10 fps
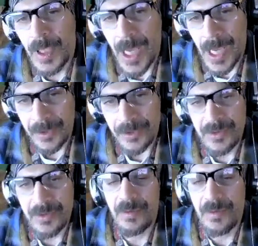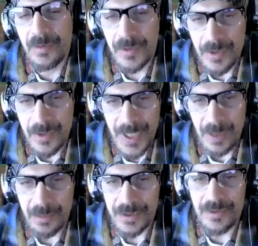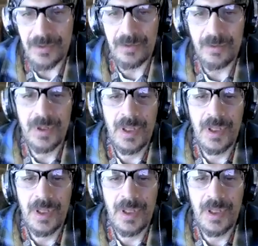And to be able to